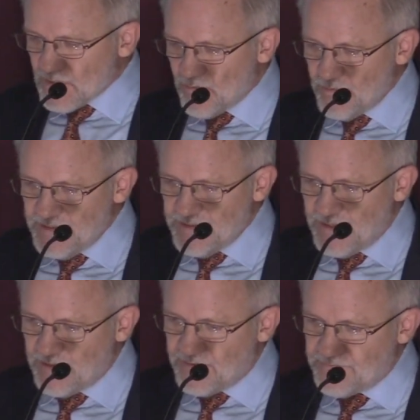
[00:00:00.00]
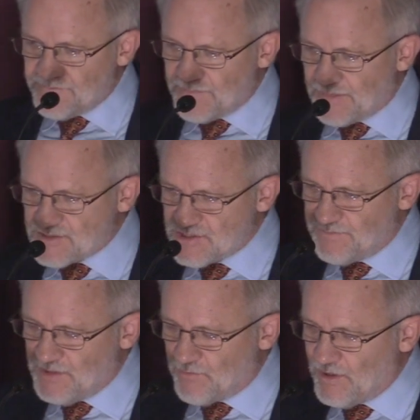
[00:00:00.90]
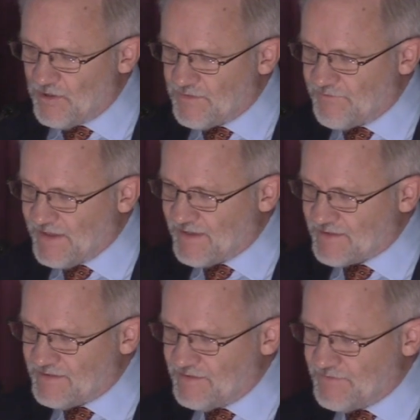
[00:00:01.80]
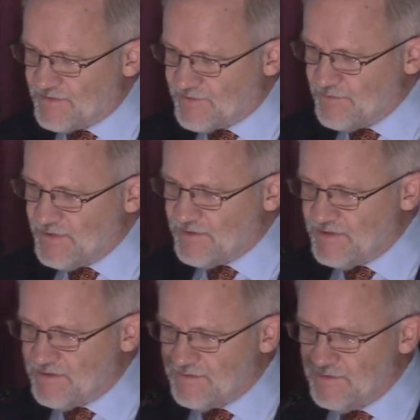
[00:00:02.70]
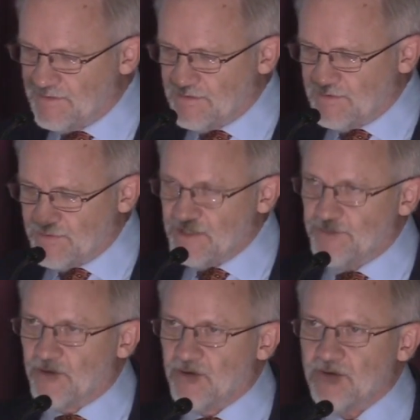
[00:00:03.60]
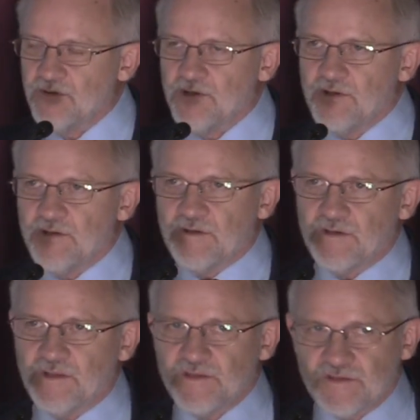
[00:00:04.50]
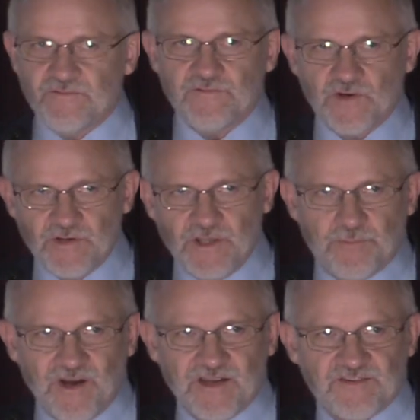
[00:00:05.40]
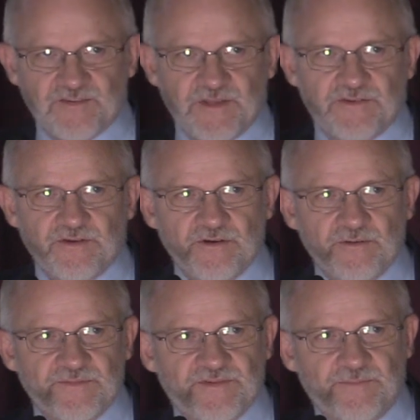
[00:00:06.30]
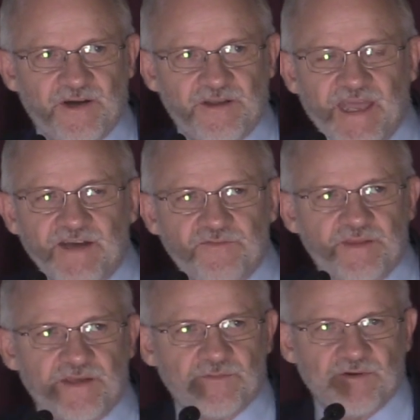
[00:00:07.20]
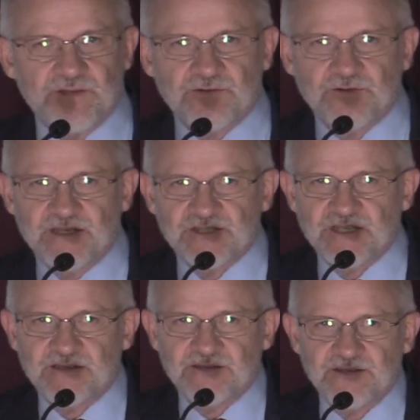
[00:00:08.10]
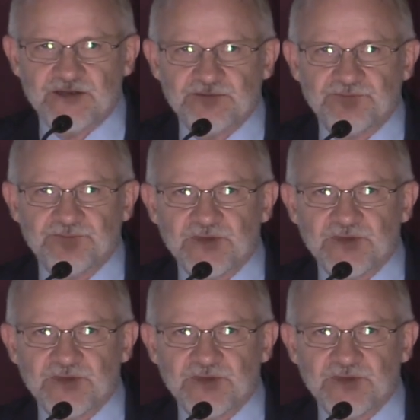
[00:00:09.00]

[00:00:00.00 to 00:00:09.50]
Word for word: we um, should be aware of the fact that if the 2 million people, in very approximate terms, about half of them are under age 18.